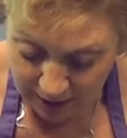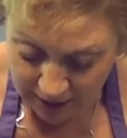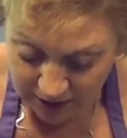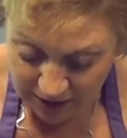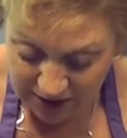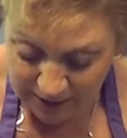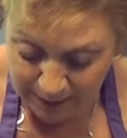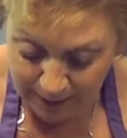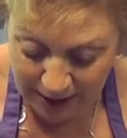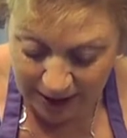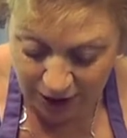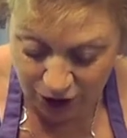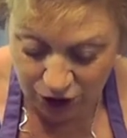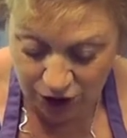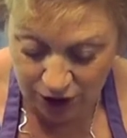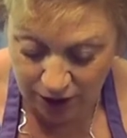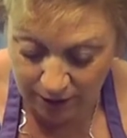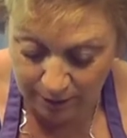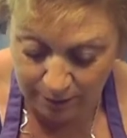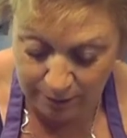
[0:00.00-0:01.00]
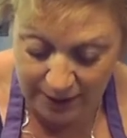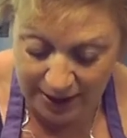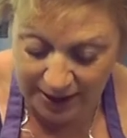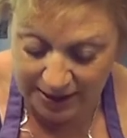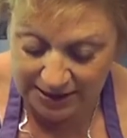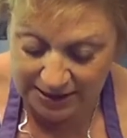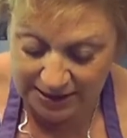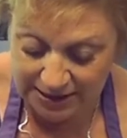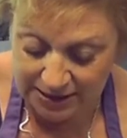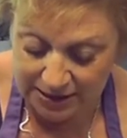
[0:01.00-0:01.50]
spatula
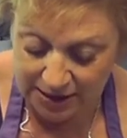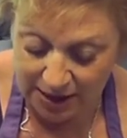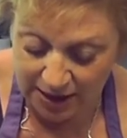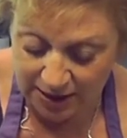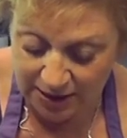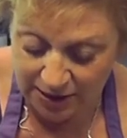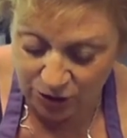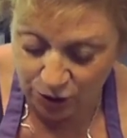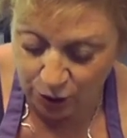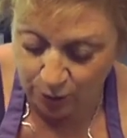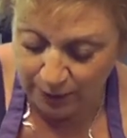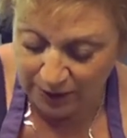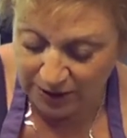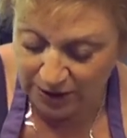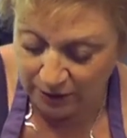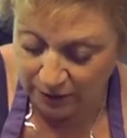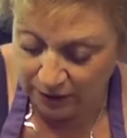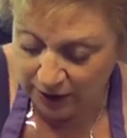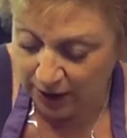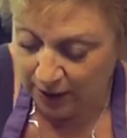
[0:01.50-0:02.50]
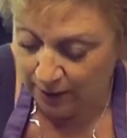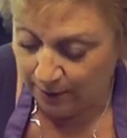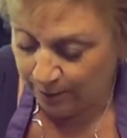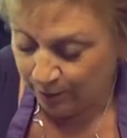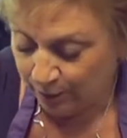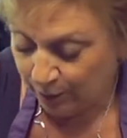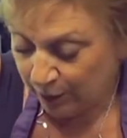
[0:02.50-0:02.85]
mix a little bit of the